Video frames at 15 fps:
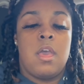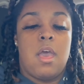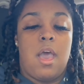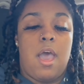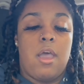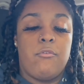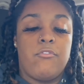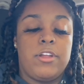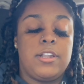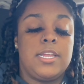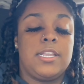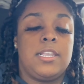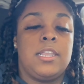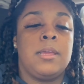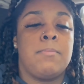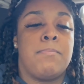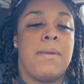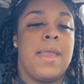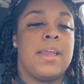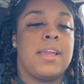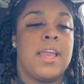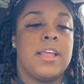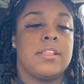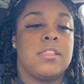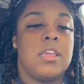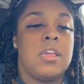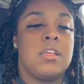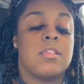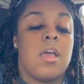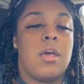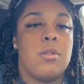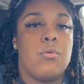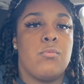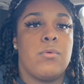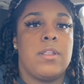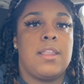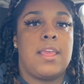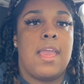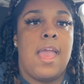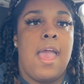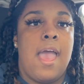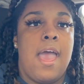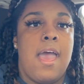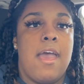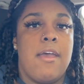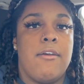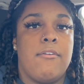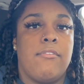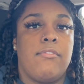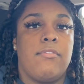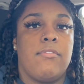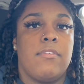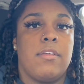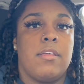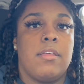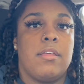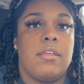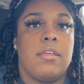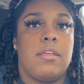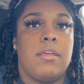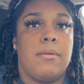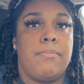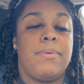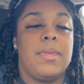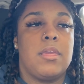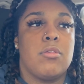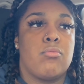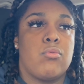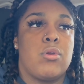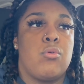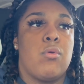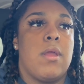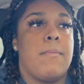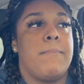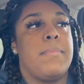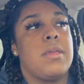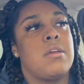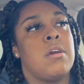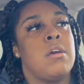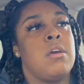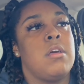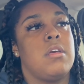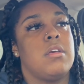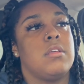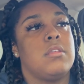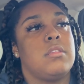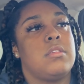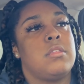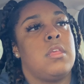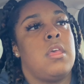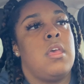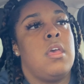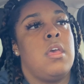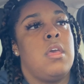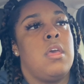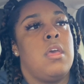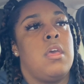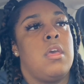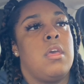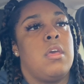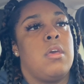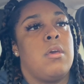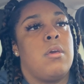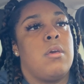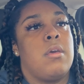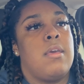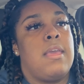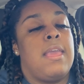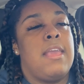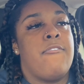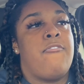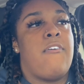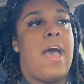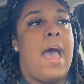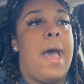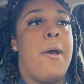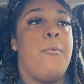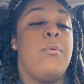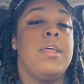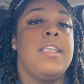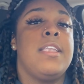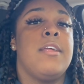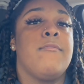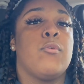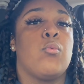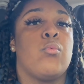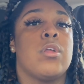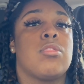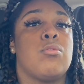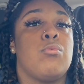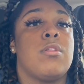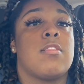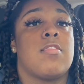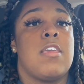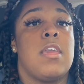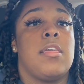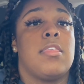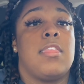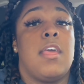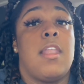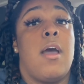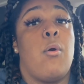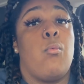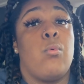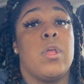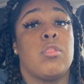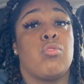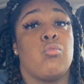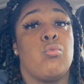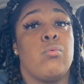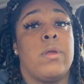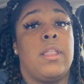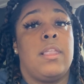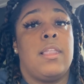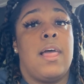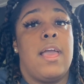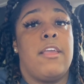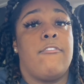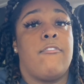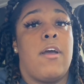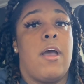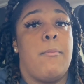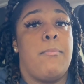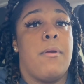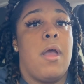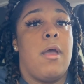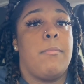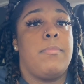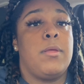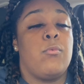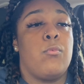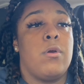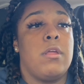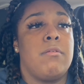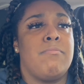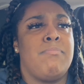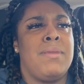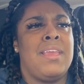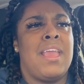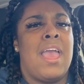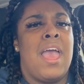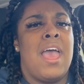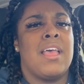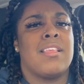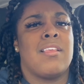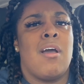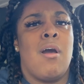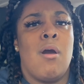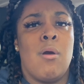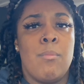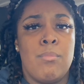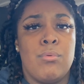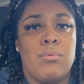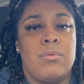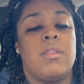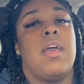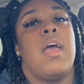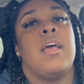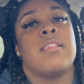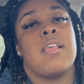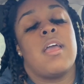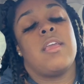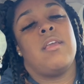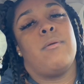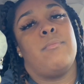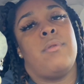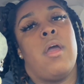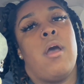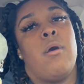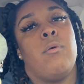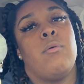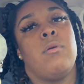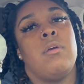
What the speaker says: I really look back at things, I don't really have a biggest regret, because if I would have never went through the things that I went through in life, I probably wouldn't be as humbled as I am now.